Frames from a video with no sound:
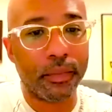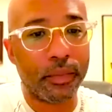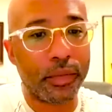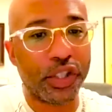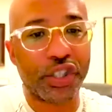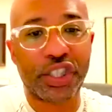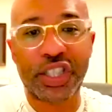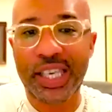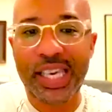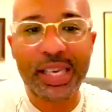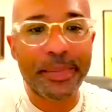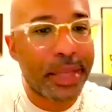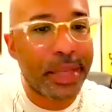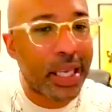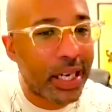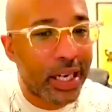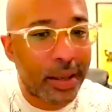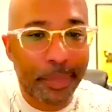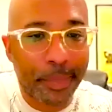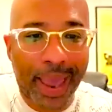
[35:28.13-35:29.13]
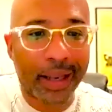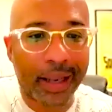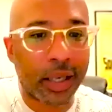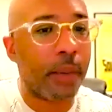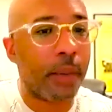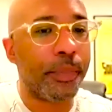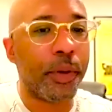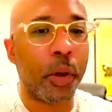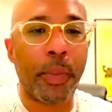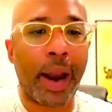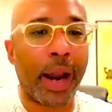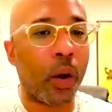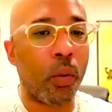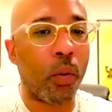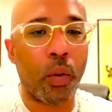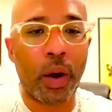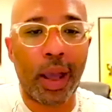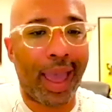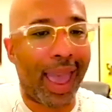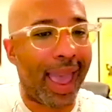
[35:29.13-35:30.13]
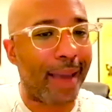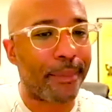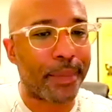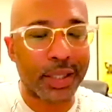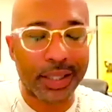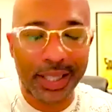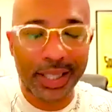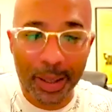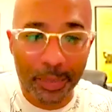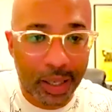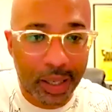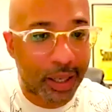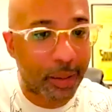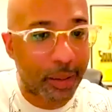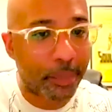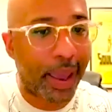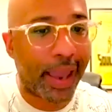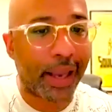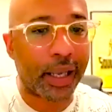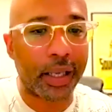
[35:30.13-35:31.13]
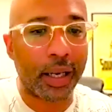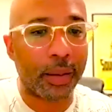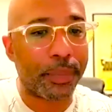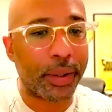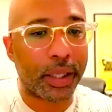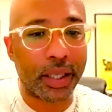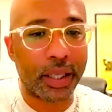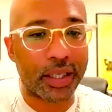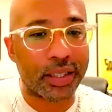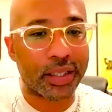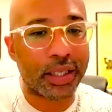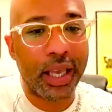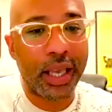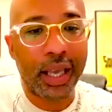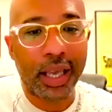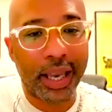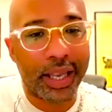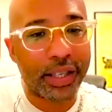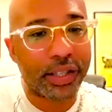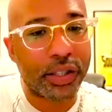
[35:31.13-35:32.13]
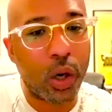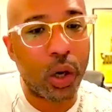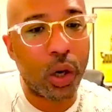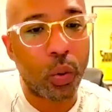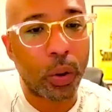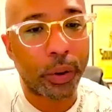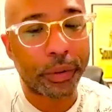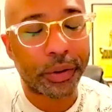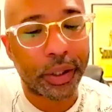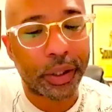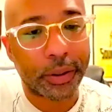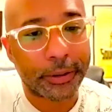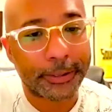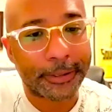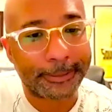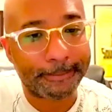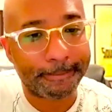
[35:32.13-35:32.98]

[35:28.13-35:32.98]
Just keep getting back up no matter what happens. Keep getting back up because it's so worth it.